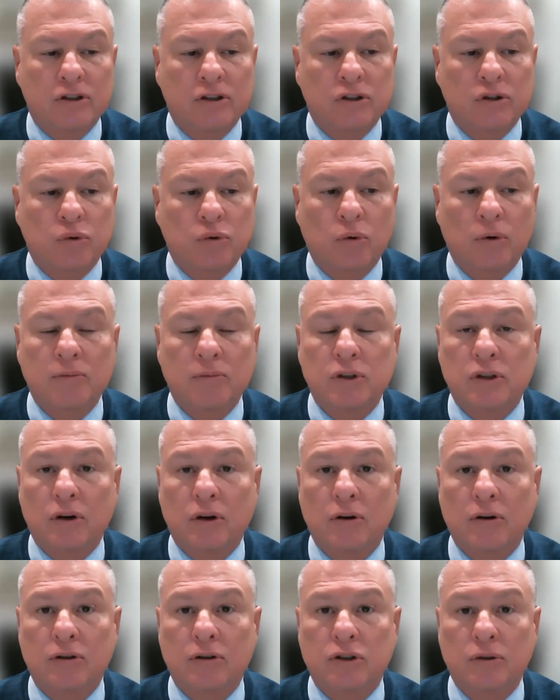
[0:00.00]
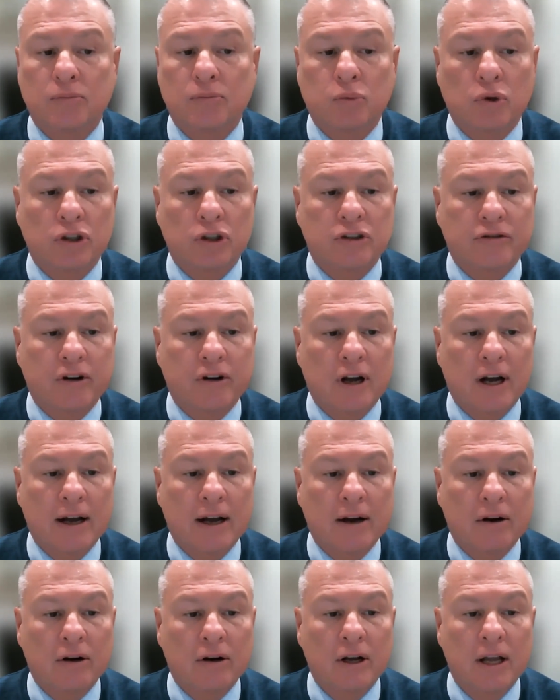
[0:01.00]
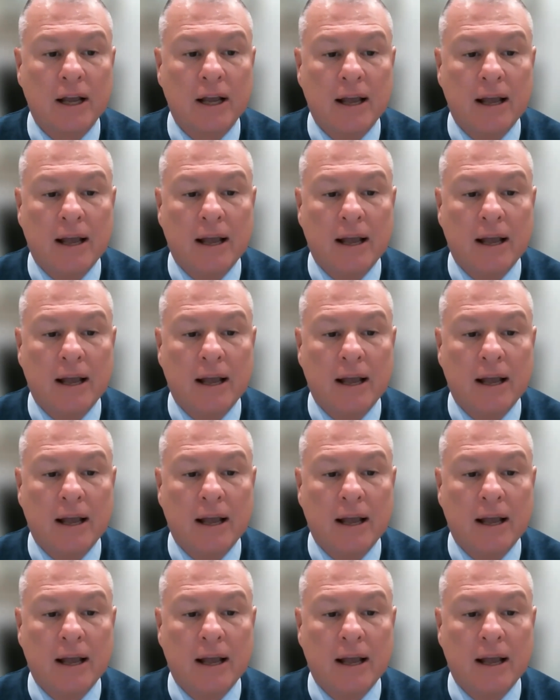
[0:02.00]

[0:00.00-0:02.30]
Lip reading: storm surge, or bushfire,